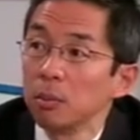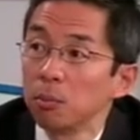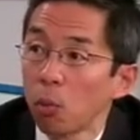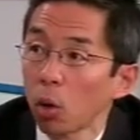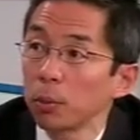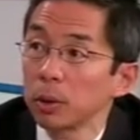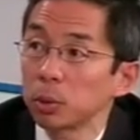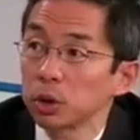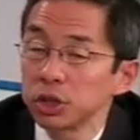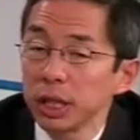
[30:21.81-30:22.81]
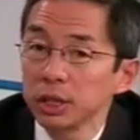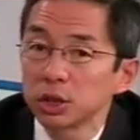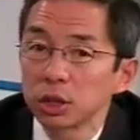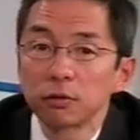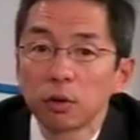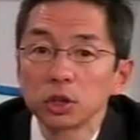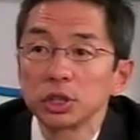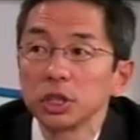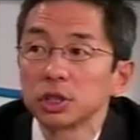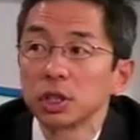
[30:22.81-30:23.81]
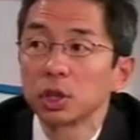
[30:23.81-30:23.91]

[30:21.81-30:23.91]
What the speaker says: morbid procedure versus